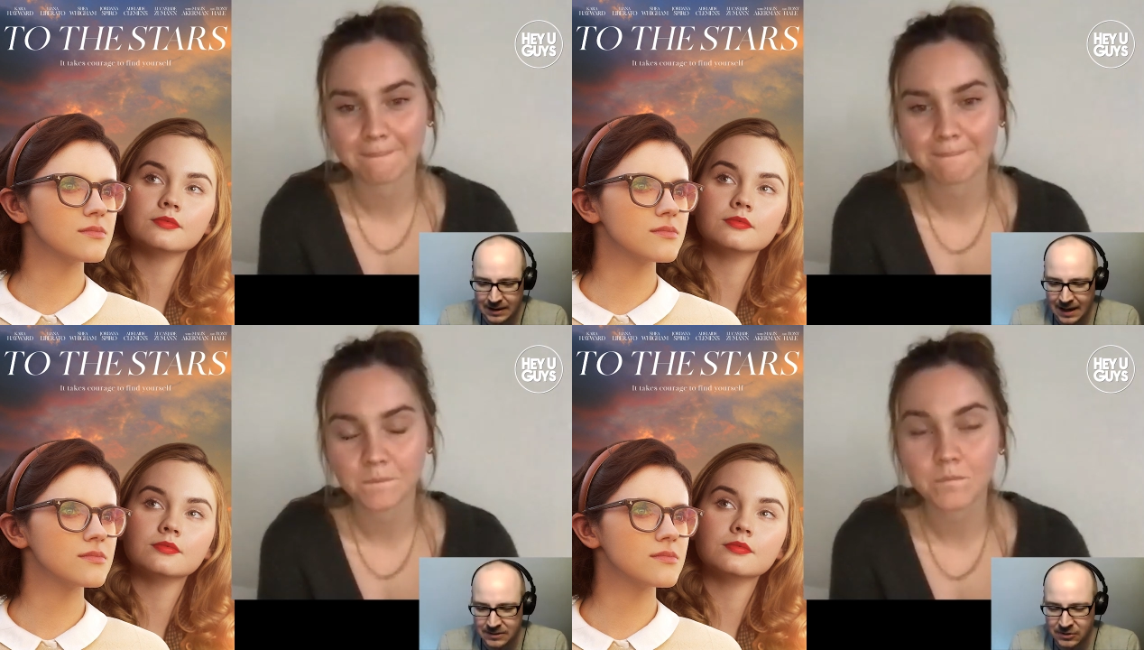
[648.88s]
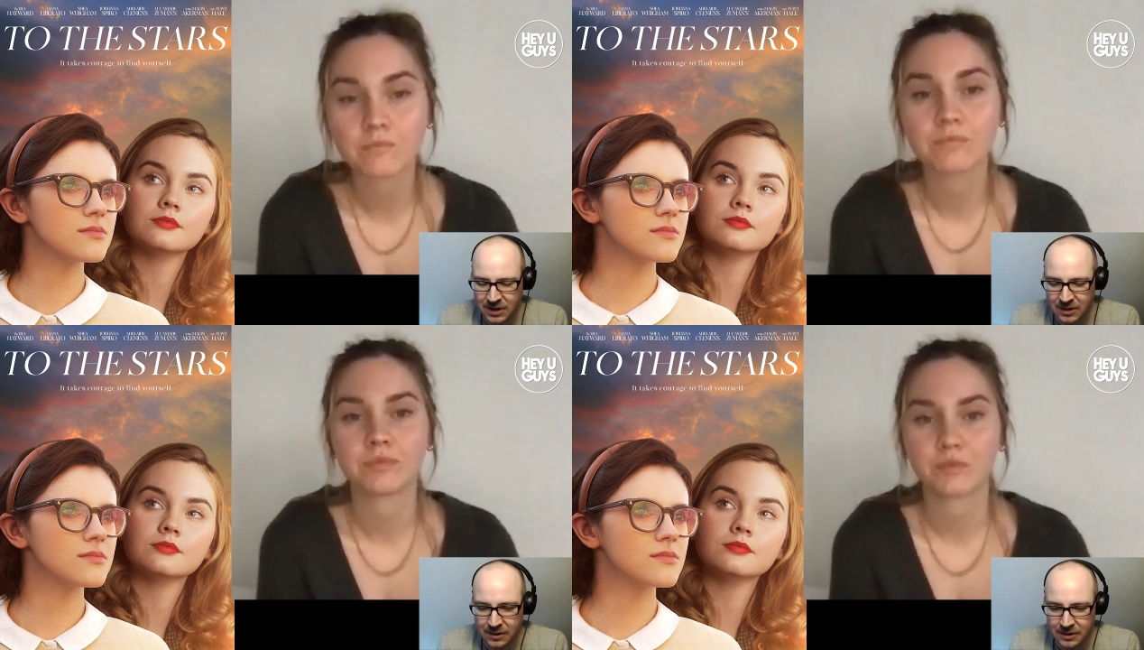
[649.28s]
Speaker 1: and
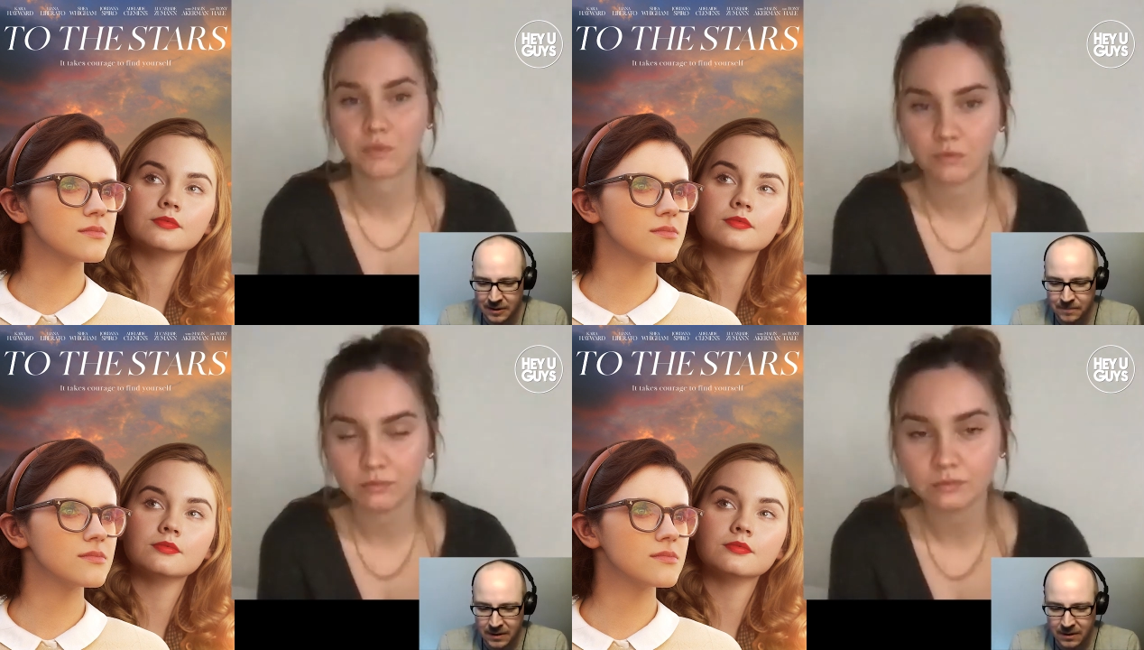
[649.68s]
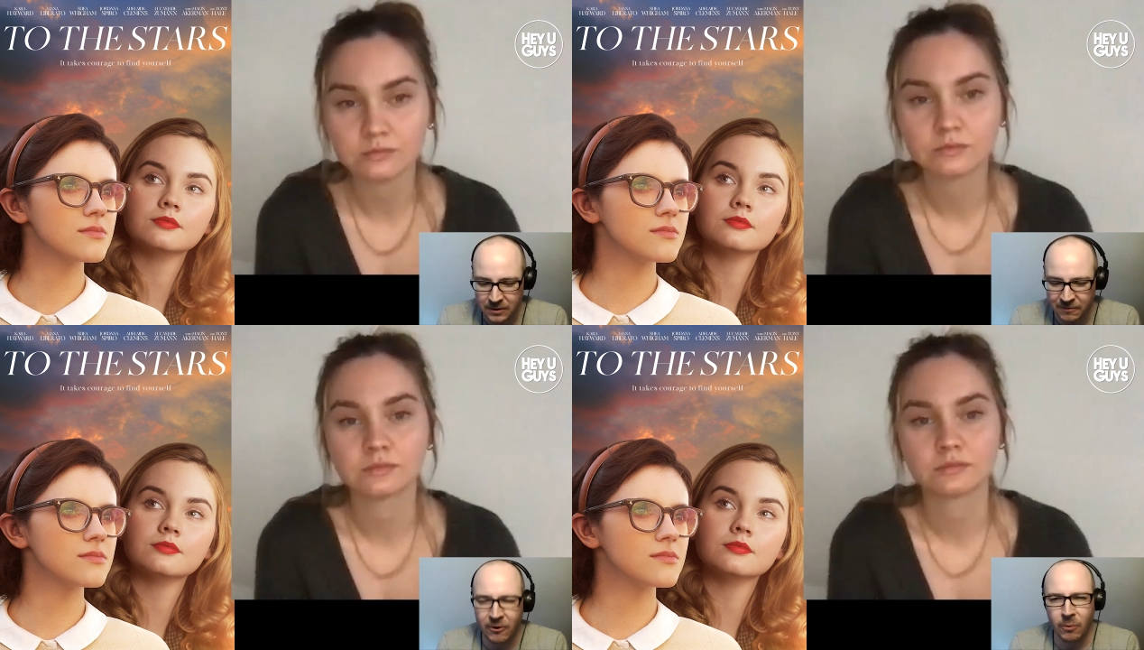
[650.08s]
kind of the
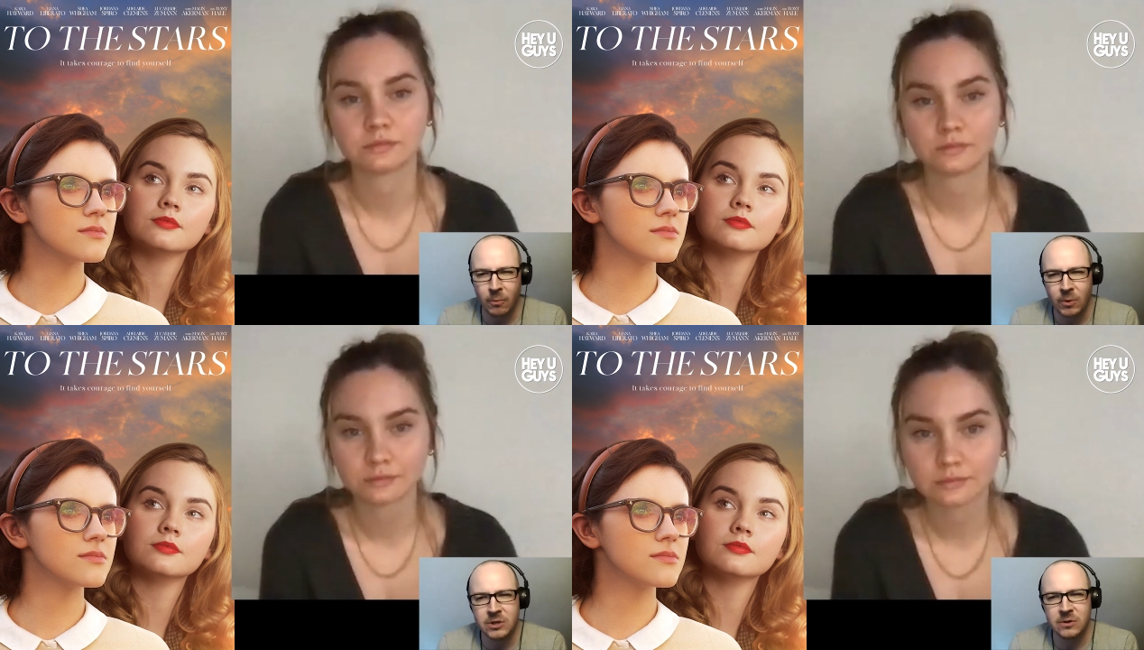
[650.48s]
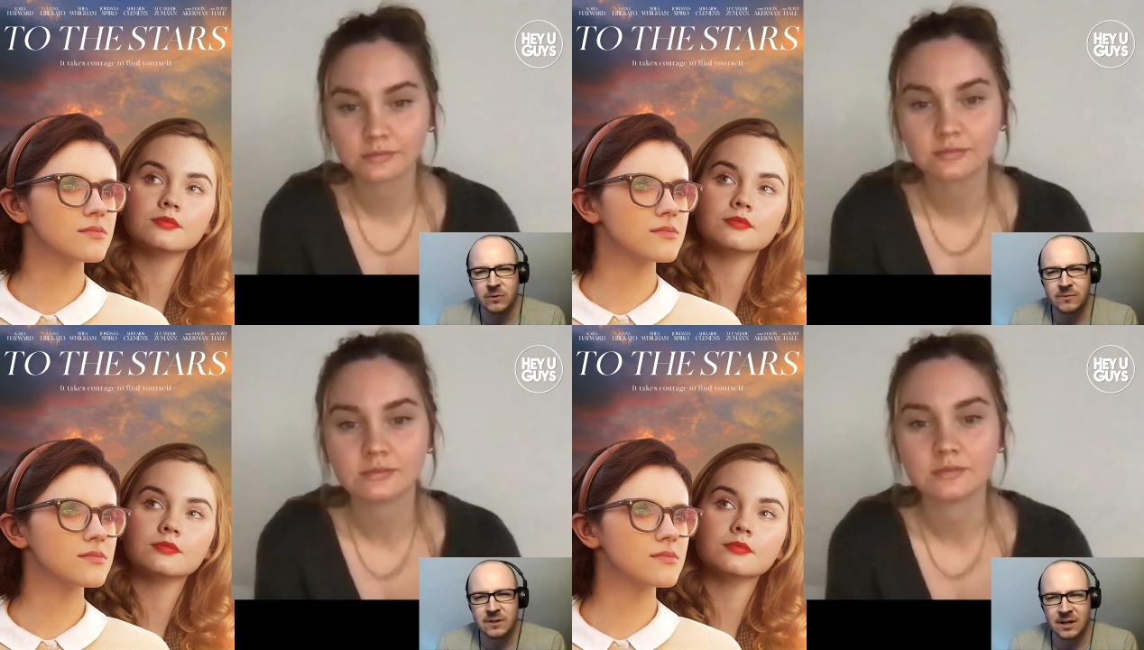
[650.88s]
the film when
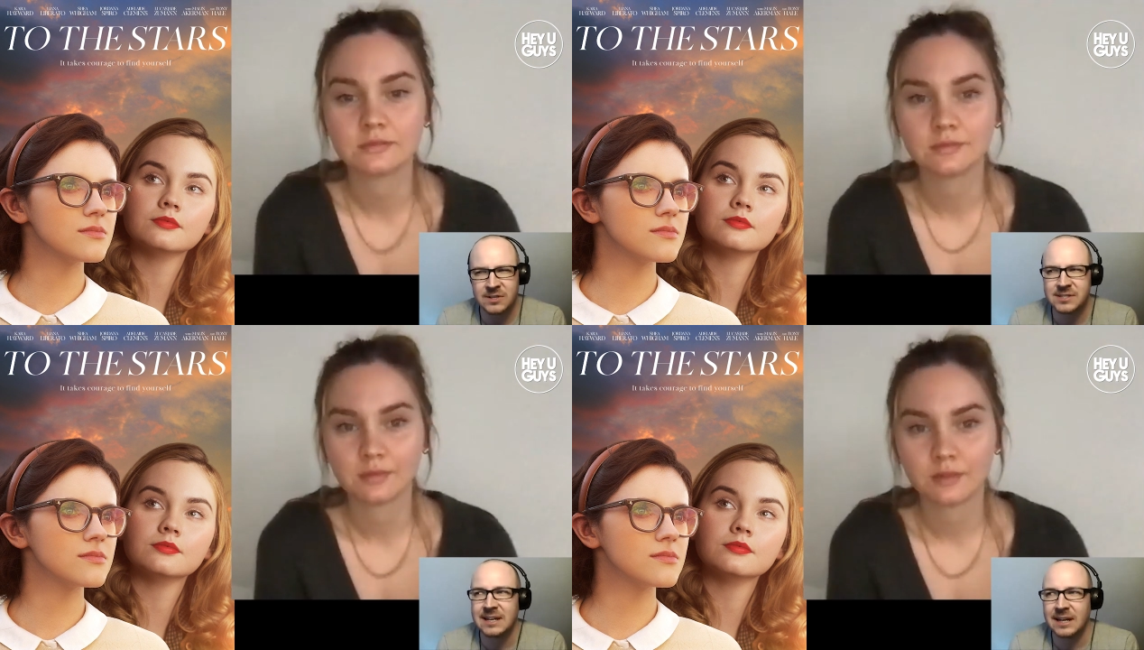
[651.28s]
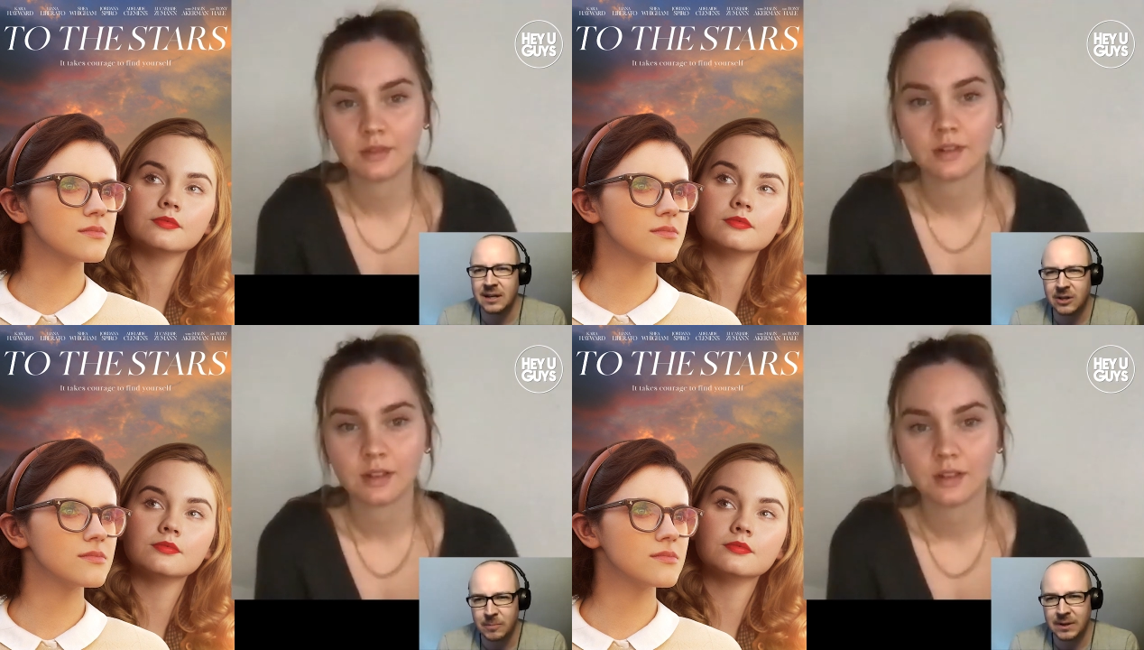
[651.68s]
you've kind of seen it
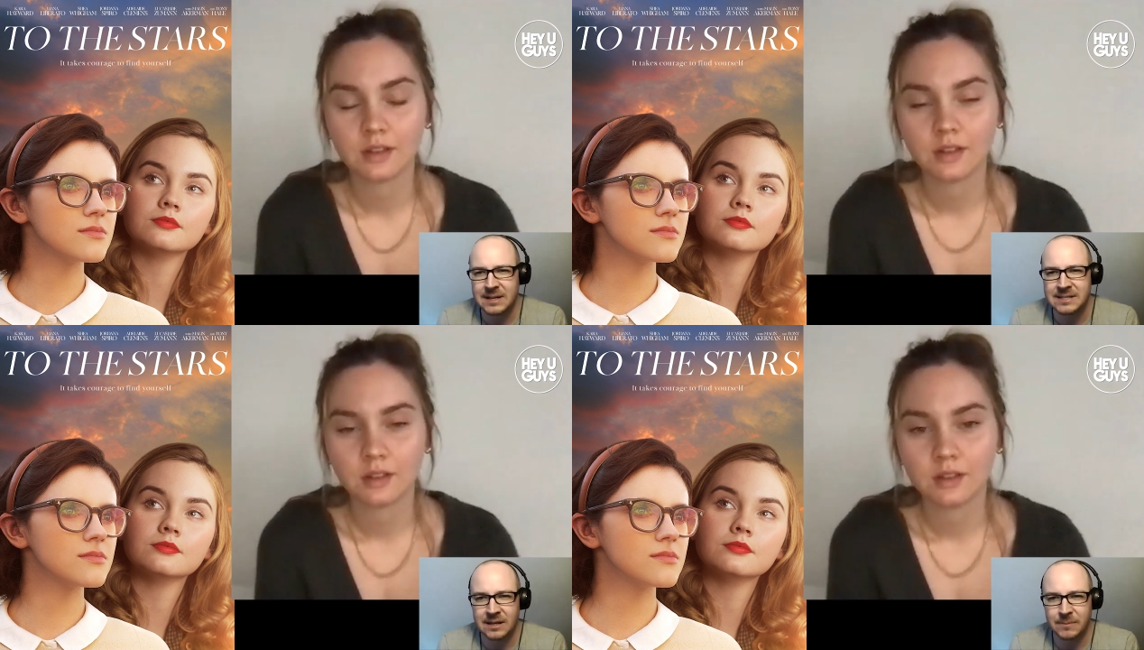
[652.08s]
completed.